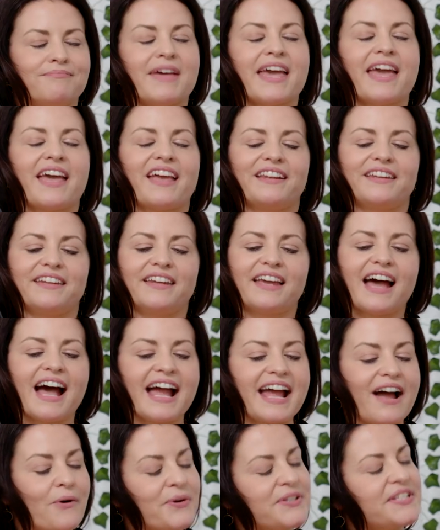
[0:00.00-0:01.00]
Man,
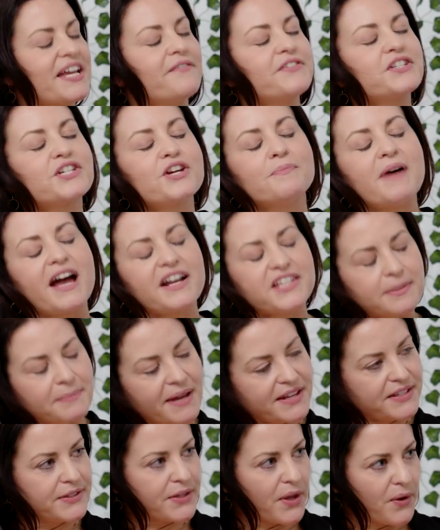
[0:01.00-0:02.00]
I always have to go back to
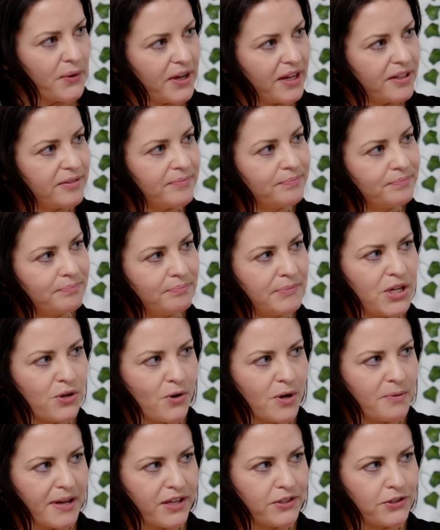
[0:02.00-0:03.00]
my slogan, be
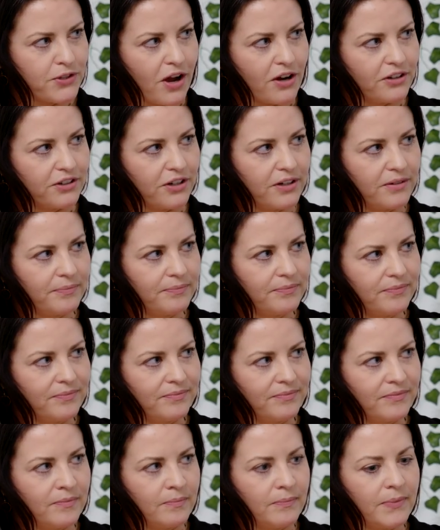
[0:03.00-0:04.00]
your own best doctor,
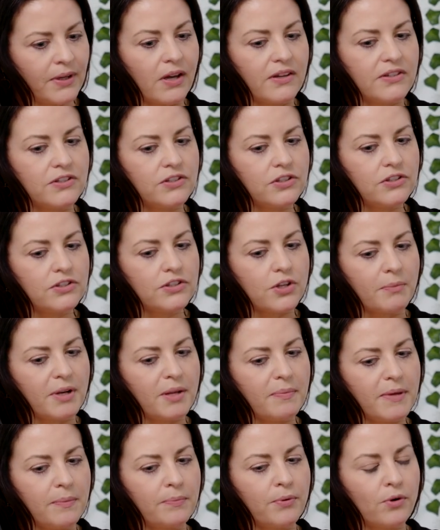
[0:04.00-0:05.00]
mm-hmm. because so
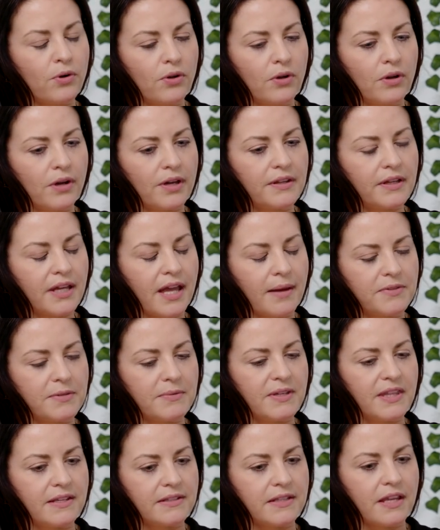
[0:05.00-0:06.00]
many people come
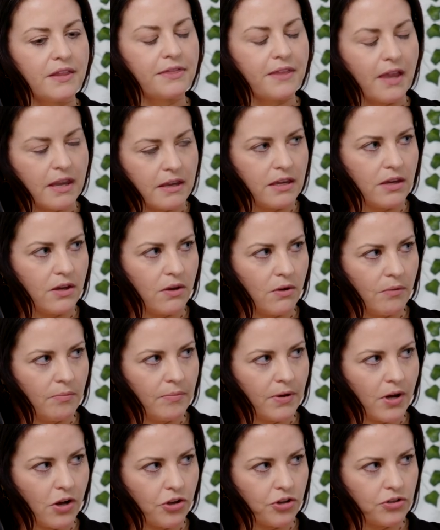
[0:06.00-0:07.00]
to me and they say, thank you,
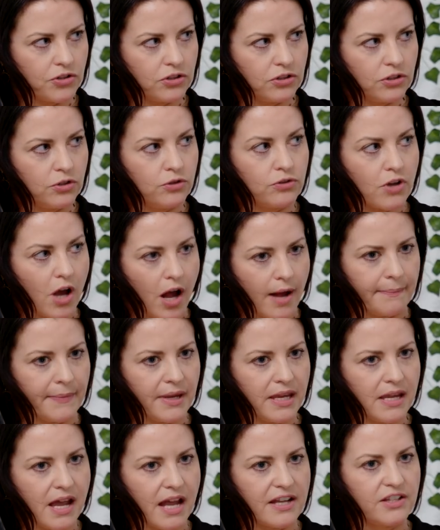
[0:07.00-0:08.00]
because you taught
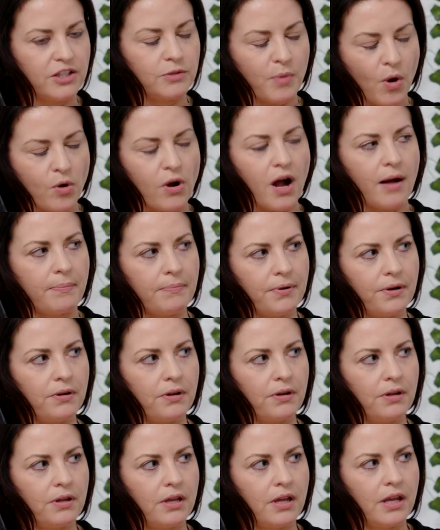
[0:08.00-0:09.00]
me, I spoke up,
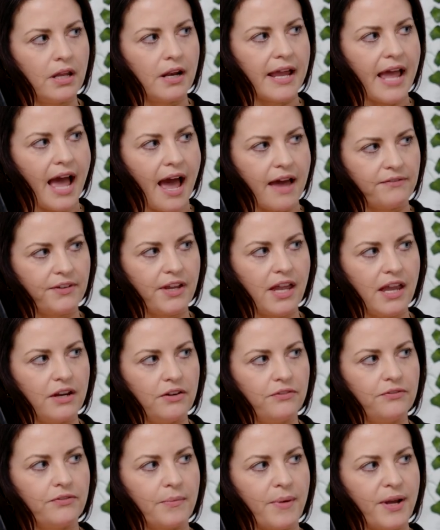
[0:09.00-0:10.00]
and I
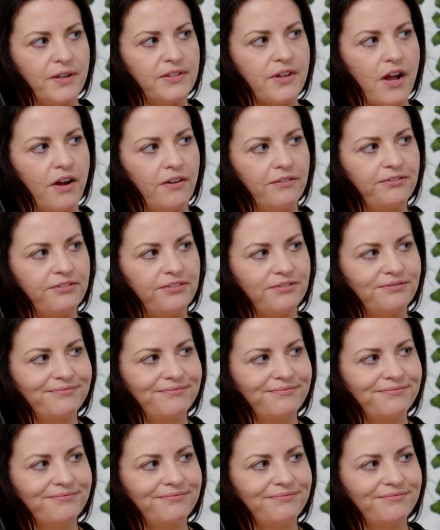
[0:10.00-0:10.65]
advocated for myself.